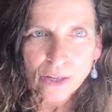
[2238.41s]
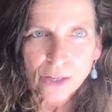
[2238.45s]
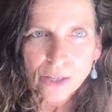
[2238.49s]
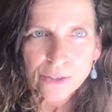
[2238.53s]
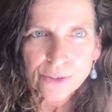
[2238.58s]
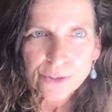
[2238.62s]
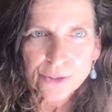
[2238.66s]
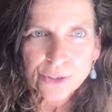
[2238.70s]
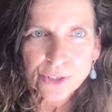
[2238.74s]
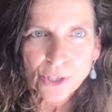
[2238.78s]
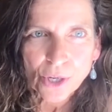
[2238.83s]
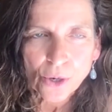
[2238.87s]

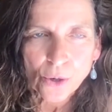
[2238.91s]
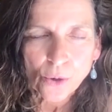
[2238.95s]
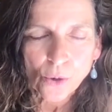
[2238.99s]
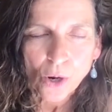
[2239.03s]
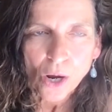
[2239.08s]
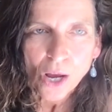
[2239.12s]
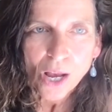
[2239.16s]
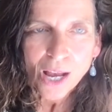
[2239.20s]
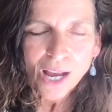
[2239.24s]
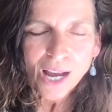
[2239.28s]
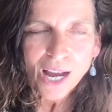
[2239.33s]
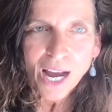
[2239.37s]
And
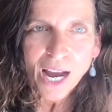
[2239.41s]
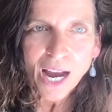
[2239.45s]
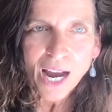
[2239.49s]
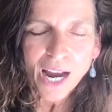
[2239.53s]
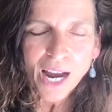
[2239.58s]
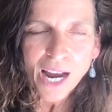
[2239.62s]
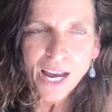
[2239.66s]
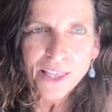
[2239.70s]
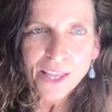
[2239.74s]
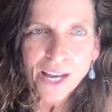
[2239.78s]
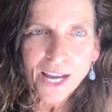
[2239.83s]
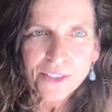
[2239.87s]
so
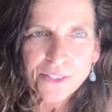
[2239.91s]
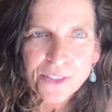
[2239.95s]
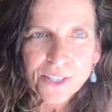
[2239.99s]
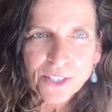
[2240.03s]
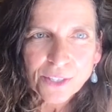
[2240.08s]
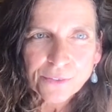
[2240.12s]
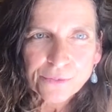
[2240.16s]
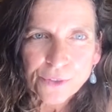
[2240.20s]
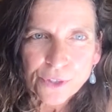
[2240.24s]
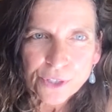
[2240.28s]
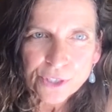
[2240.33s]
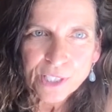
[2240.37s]
I
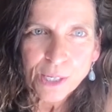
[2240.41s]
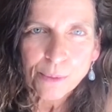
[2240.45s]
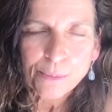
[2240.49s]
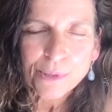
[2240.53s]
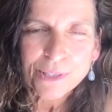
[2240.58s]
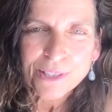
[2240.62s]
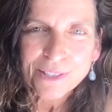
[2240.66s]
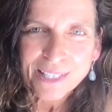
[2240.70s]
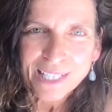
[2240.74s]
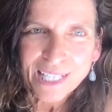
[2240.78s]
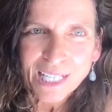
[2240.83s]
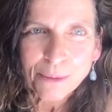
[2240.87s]
think the first step
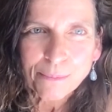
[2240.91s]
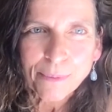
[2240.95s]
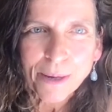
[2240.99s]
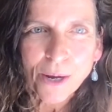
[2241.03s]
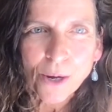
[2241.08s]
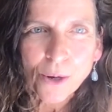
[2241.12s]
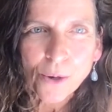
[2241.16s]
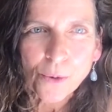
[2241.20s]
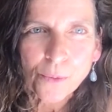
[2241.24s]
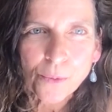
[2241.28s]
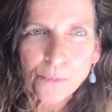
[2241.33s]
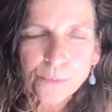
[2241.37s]
is think
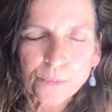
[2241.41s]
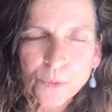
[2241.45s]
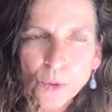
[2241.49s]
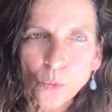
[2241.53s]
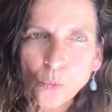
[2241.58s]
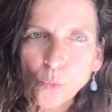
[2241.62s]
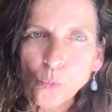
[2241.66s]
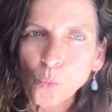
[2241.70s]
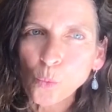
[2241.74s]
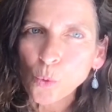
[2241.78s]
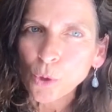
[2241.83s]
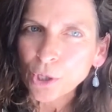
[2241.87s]
about,
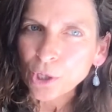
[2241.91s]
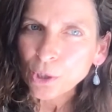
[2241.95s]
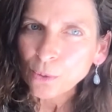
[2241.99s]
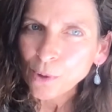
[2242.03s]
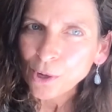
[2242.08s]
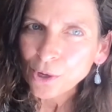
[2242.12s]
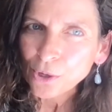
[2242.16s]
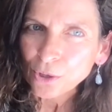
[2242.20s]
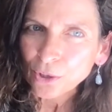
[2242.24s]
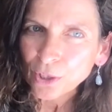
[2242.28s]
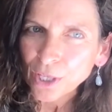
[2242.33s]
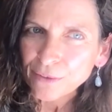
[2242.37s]
what do you
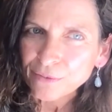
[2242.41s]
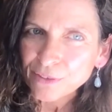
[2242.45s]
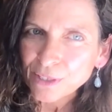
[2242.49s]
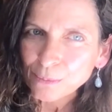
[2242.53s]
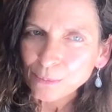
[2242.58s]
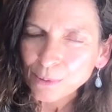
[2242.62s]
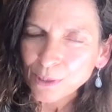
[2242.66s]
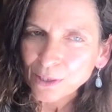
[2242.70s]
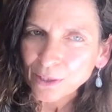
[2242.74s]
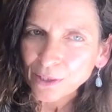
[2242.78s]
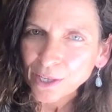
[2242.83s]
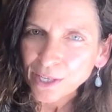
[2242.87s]
want your life to
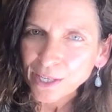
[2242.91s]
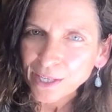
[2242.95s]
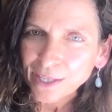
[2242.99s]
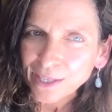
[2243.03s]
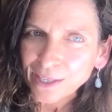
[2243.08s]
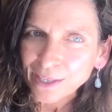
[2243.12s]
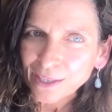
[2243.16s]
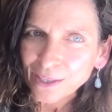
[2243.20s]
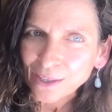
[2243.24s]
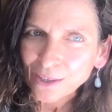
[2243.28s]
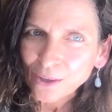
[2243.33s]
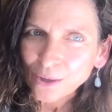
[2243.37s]
be
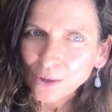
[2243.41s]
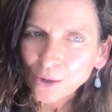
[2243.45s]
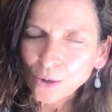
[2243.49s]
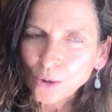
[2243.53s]
like?